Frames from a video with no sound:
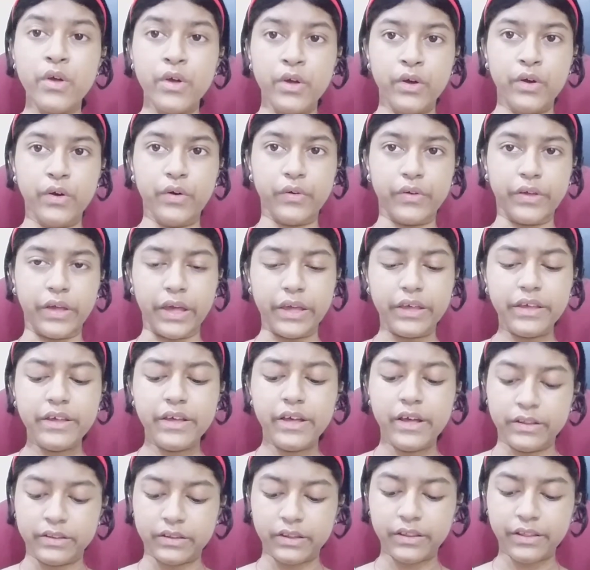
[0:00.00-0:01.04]
Okay,
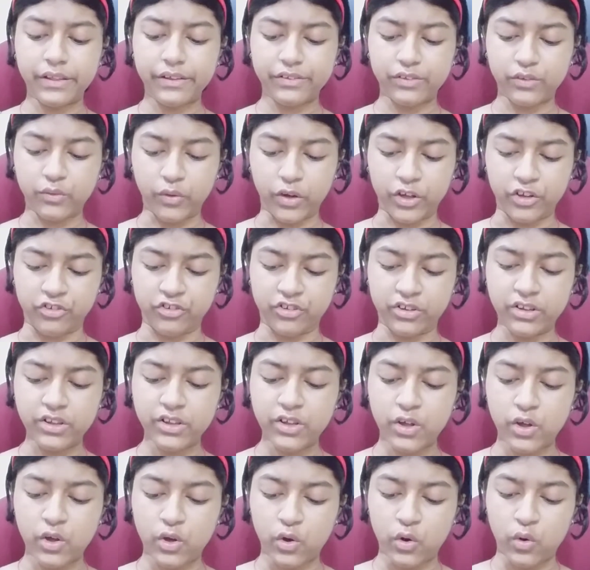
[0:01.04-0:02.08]
the next question.
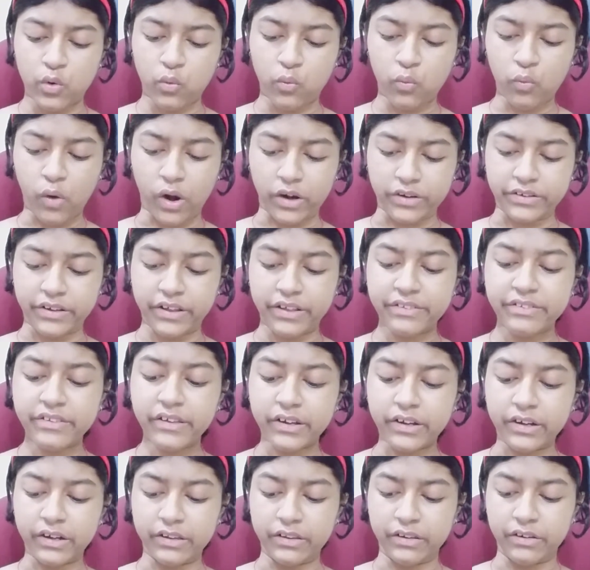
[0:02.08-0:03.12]
What is the
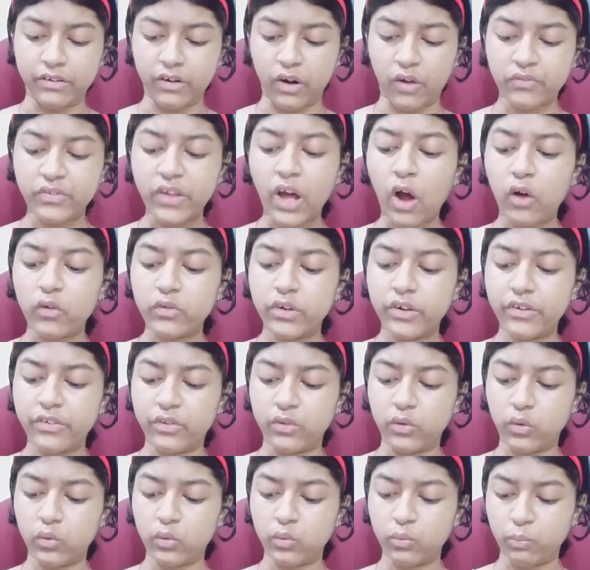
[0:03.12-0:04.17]
color of the outer
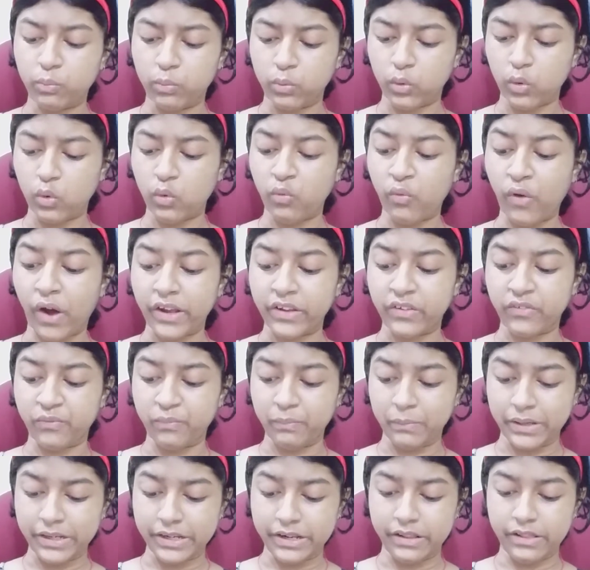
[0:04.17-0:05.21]
zone blue white
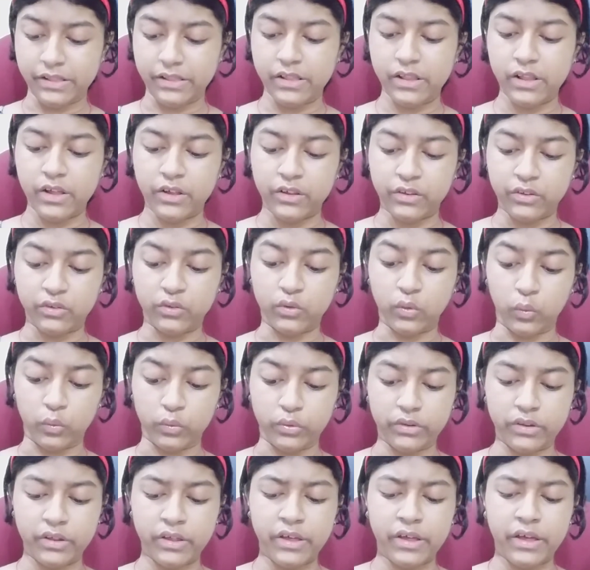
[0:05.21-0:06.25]
middle zone
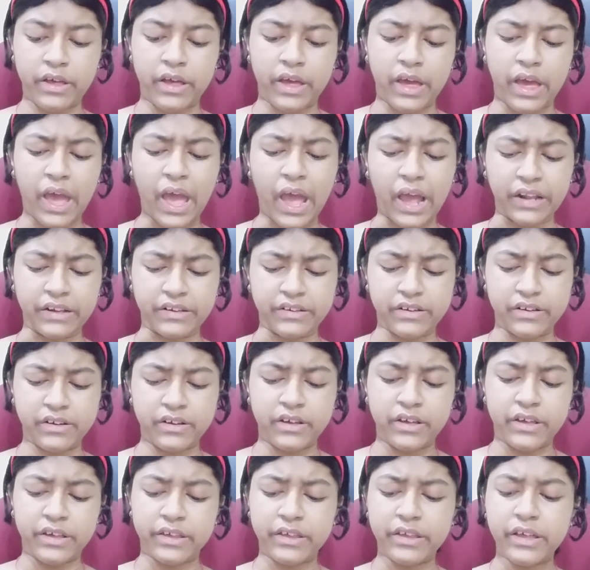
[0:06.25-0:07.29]
and
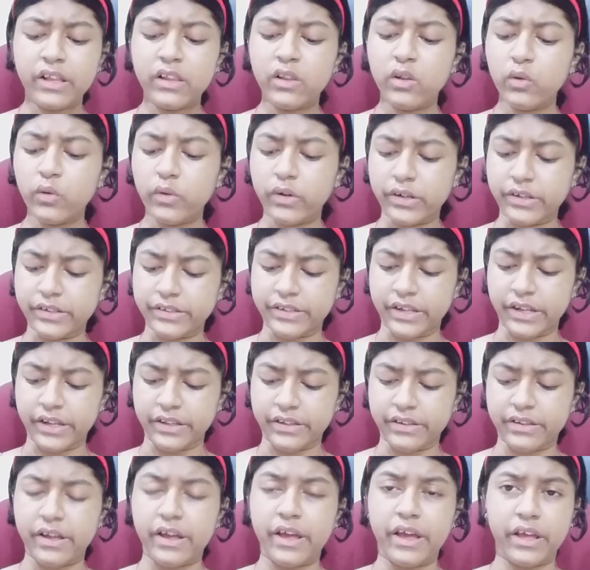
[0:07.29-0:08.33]
yellow
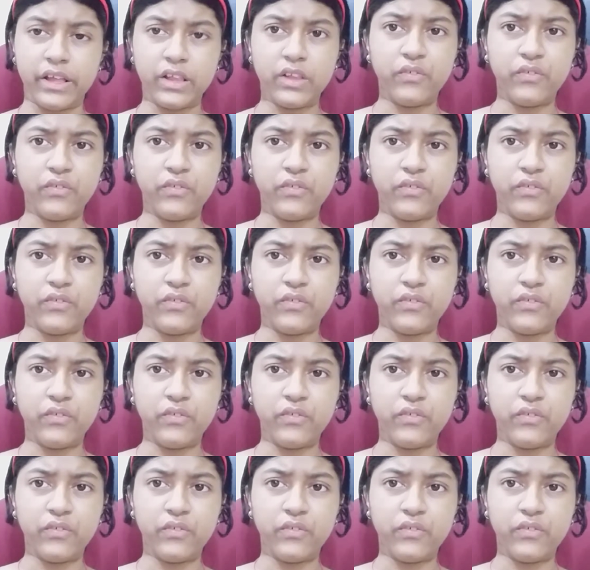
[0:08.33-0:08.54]
contained in a